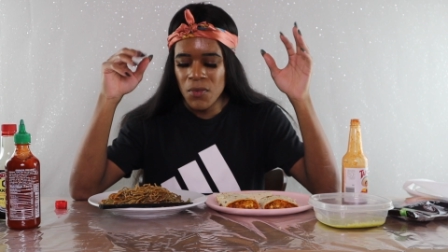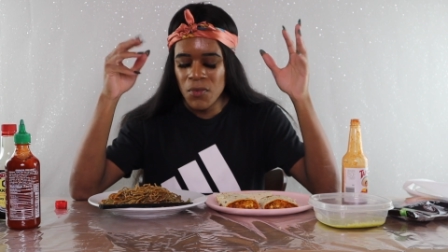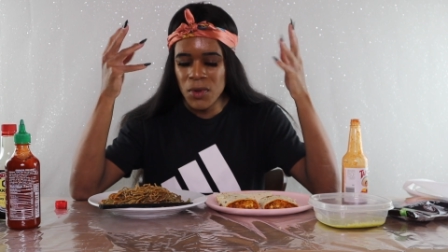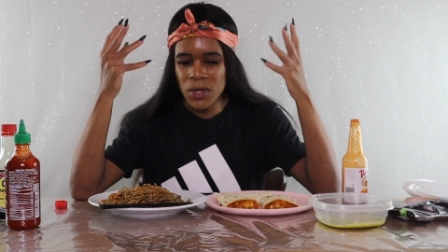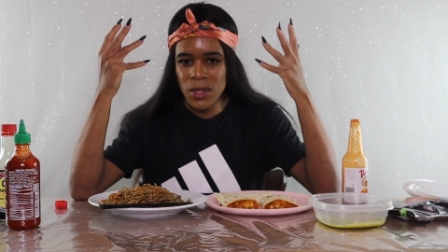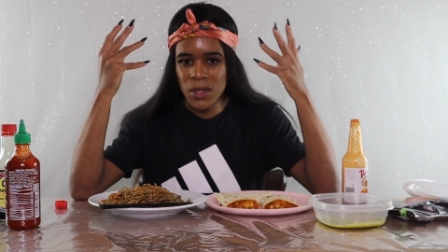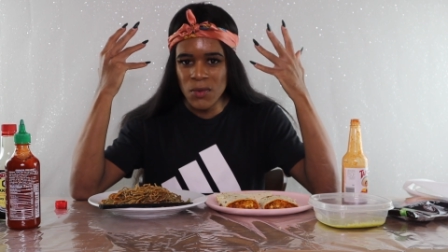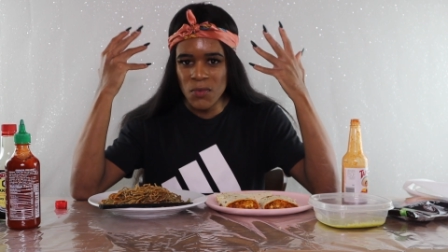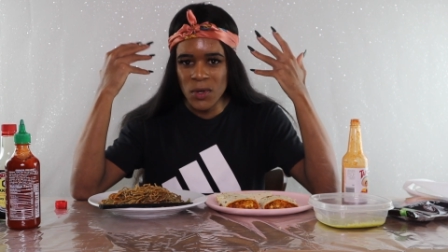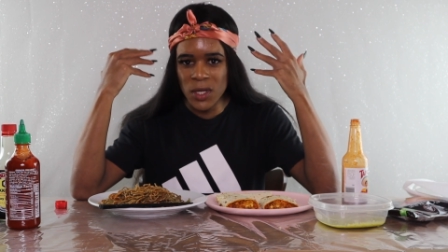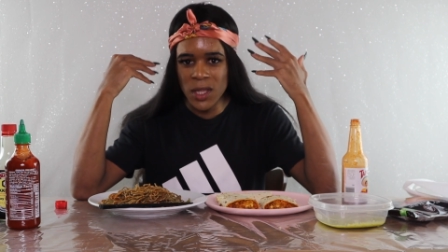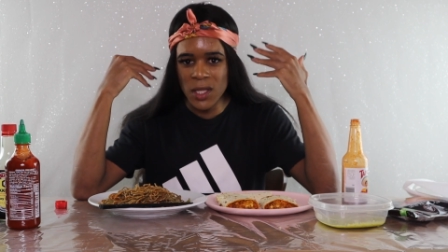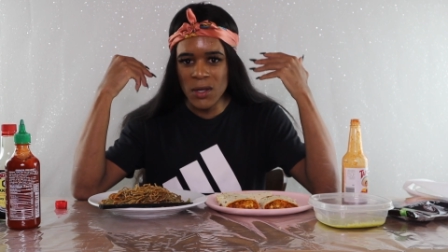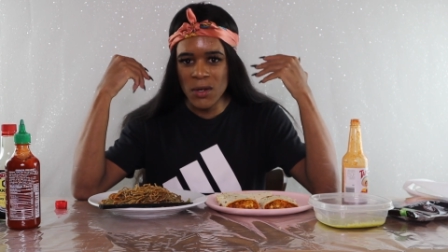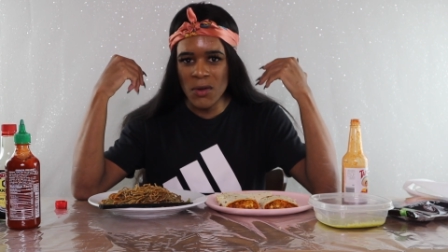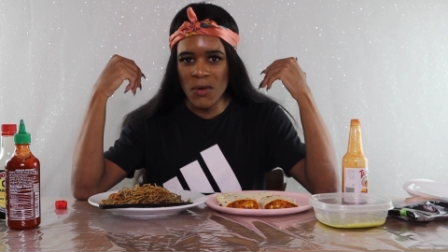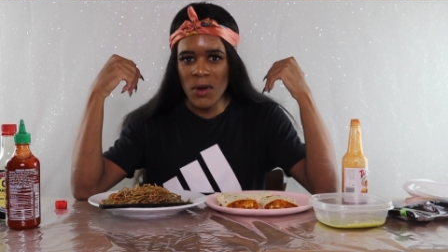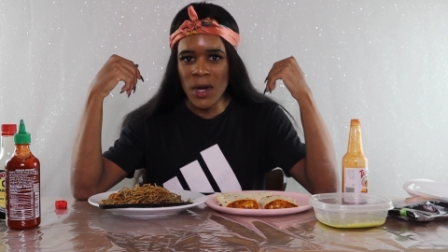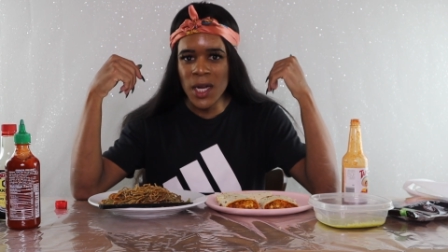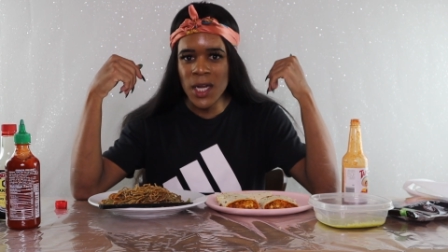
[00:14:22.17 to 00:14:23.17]
with the
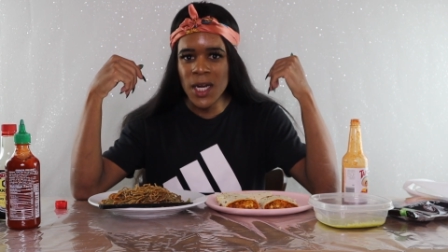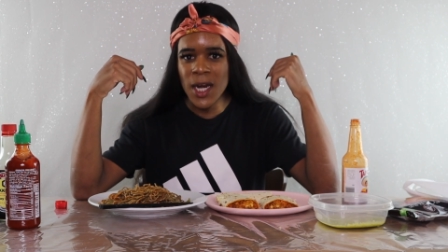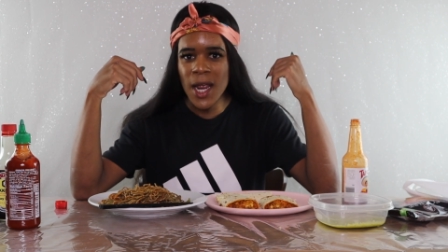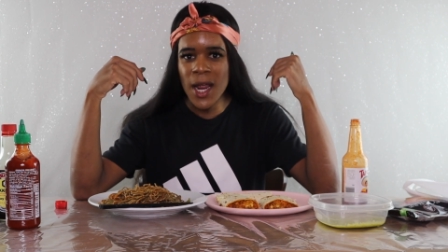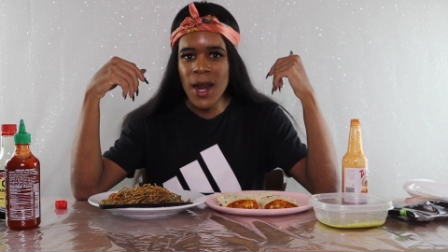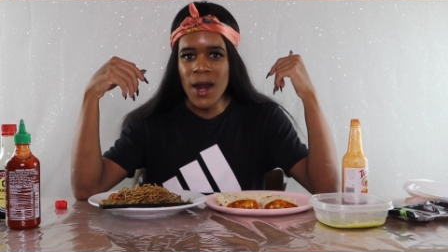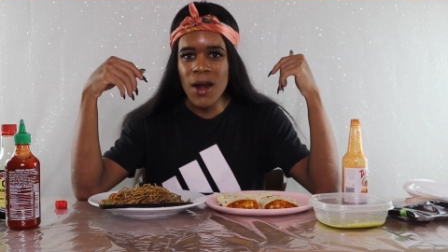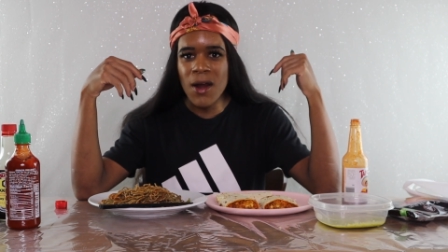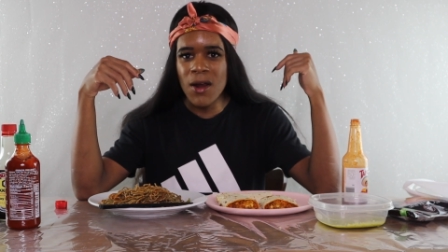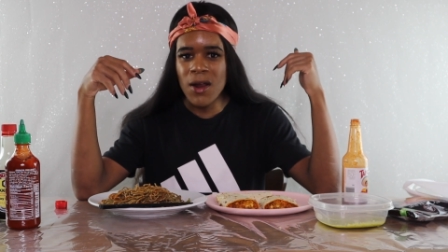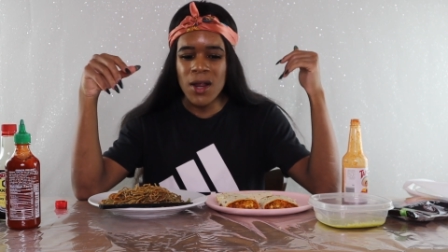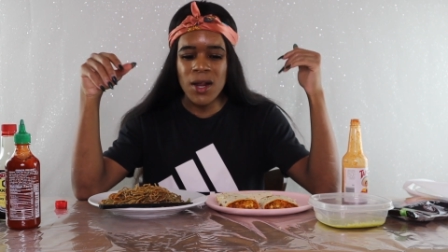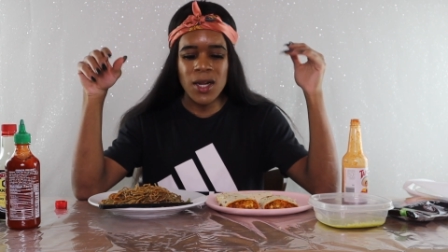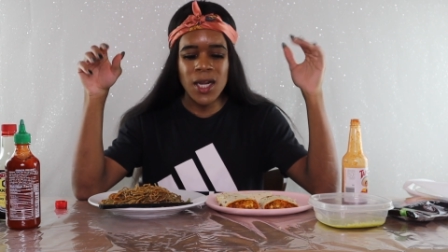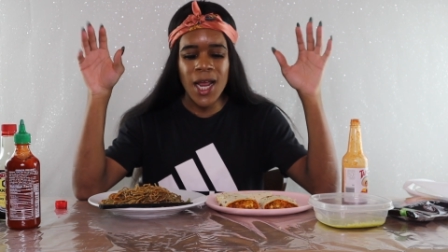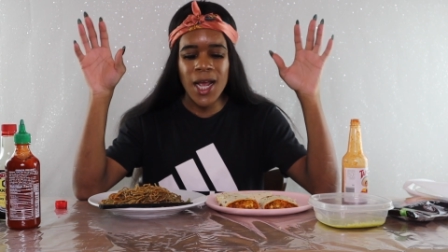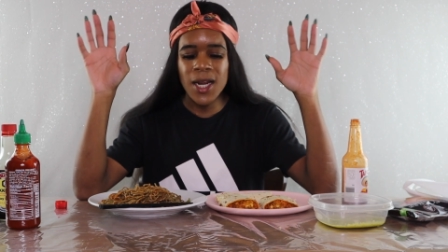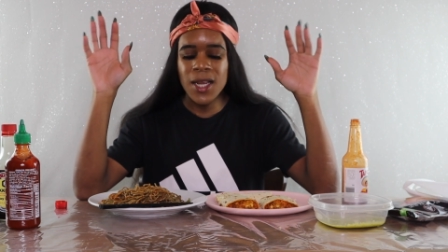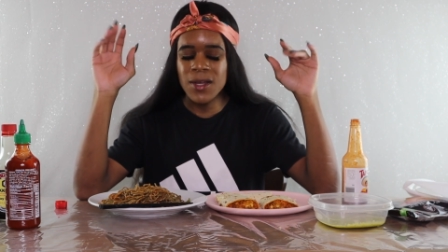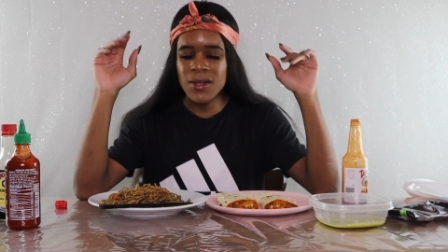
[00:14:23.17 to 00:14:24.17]
green hair
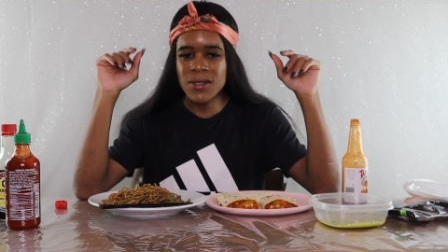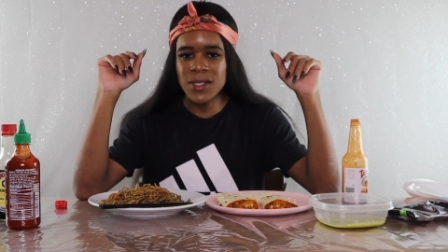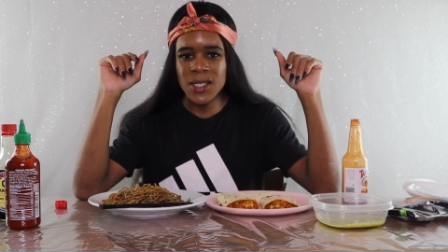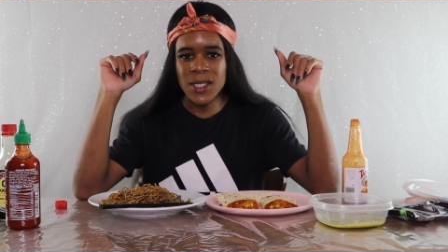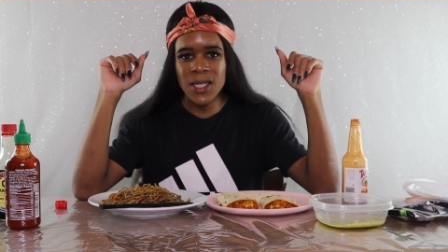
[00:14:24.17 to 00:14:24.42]
that lives